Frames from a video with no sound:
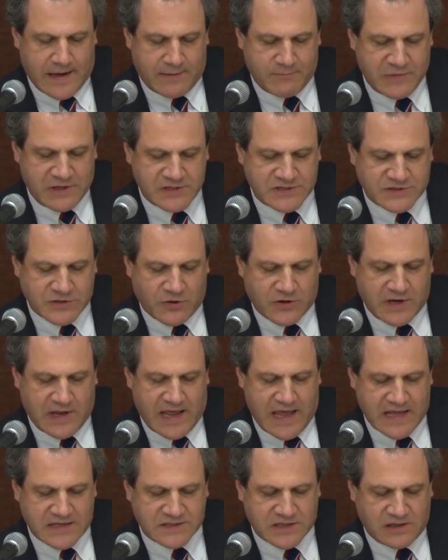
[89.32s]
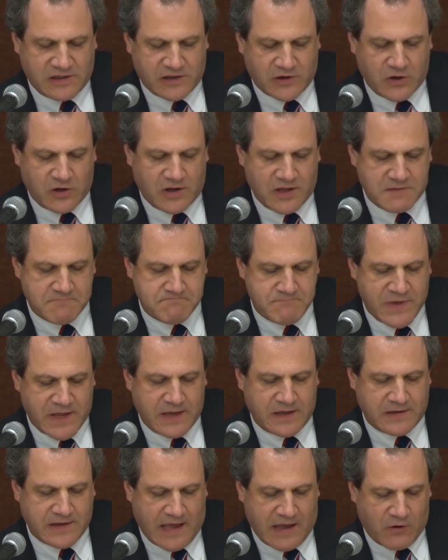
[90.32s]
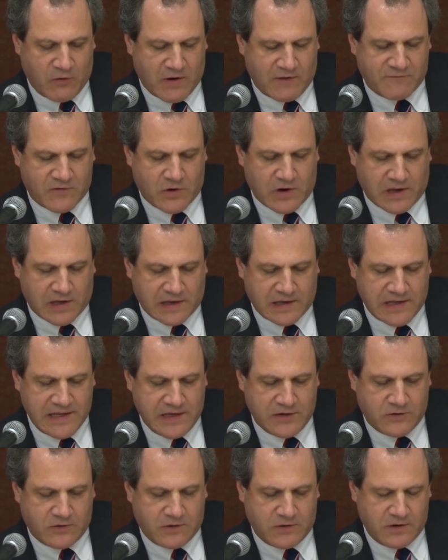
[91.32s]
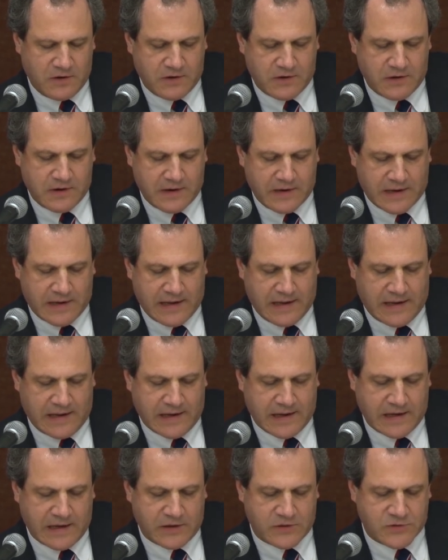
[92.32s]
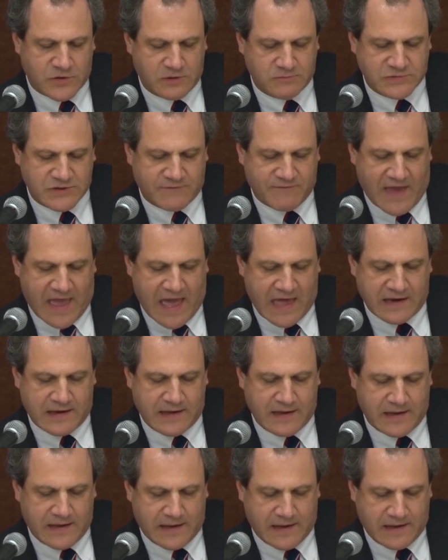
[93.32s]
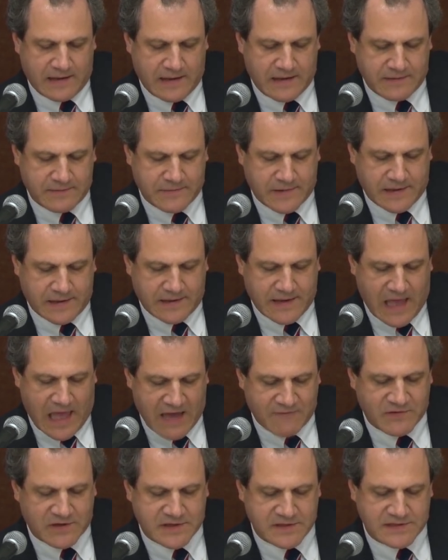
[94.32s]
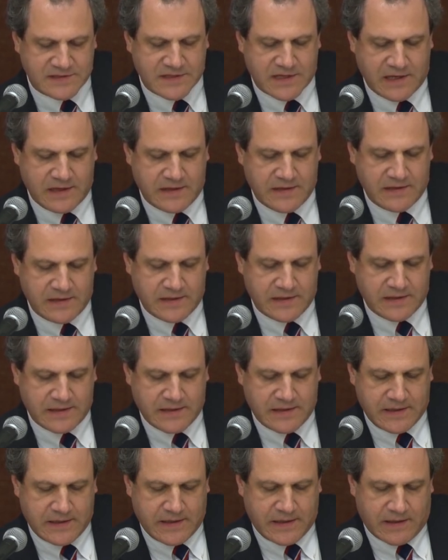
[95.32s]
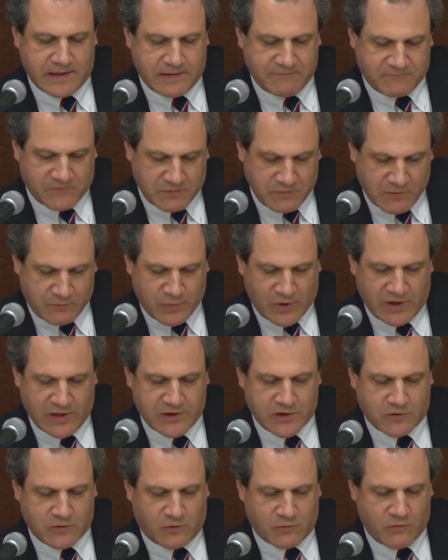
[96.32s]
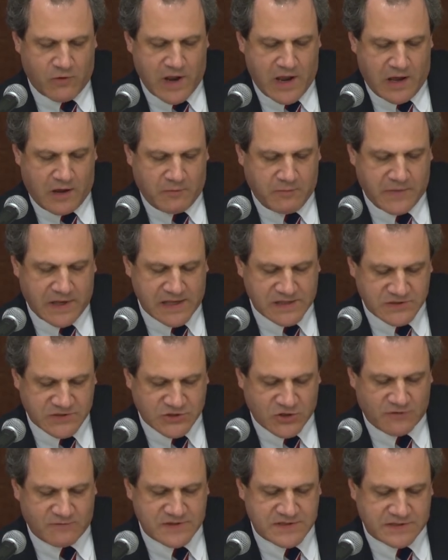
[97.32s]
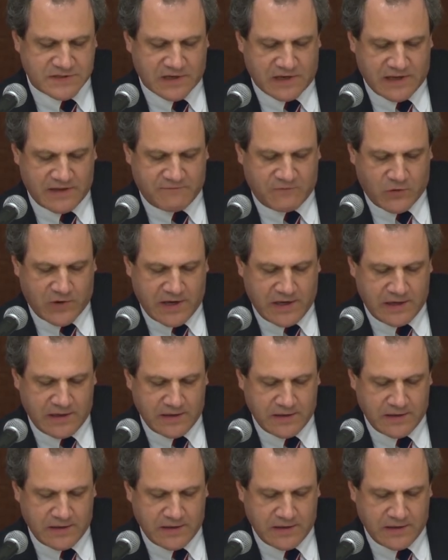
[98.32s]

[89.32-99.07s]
Minnesota has clearly been, however, a leader in terms of advocacy from the political realm and service delivery.